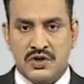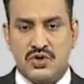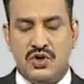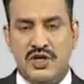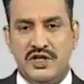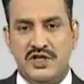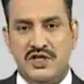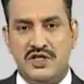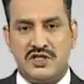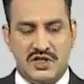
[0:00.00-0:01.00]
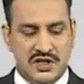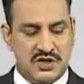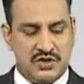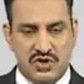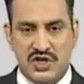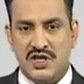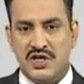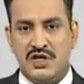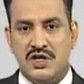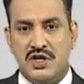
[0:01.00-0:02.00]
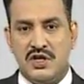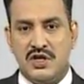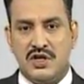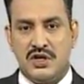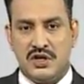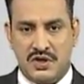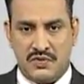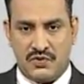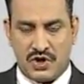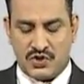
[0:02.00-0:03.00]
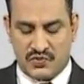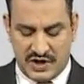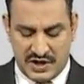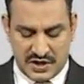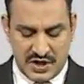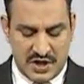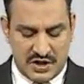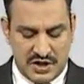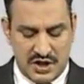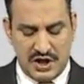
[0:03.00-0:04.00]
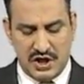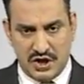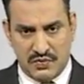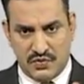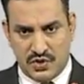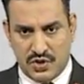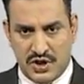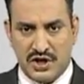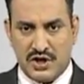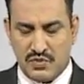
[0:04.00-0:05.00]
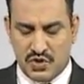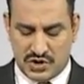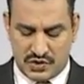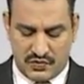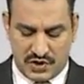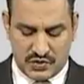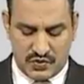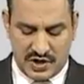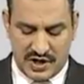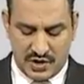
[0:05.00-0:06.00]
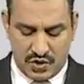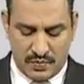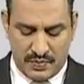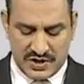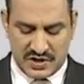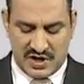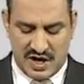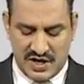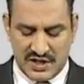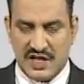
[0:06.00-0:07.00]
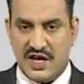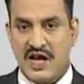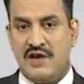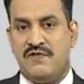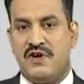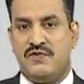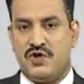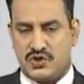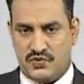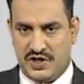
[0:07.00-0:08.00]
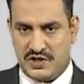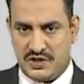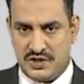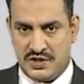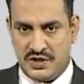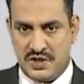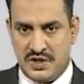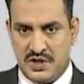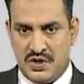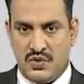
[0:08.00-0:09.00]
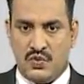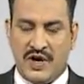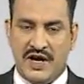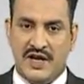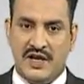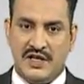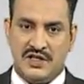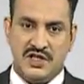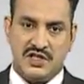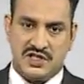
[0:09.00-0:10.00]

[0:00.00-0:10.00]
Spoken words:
So in these three phosphates, the innermost phosphoryl group is called the alpha phosphate, while the